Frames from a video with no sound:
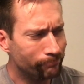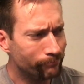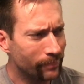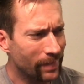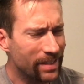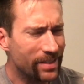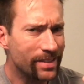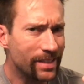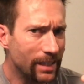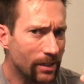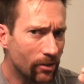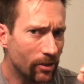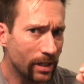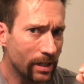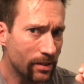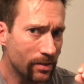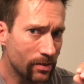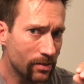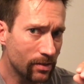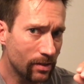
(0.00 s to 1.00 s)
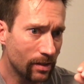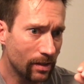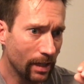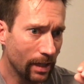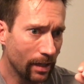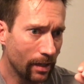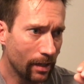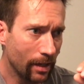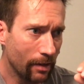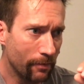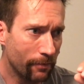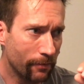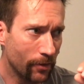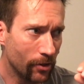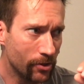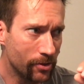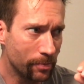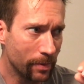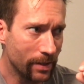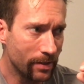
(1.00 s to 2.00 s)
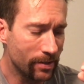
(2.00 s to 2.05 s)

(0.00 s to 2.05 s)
serious than had first been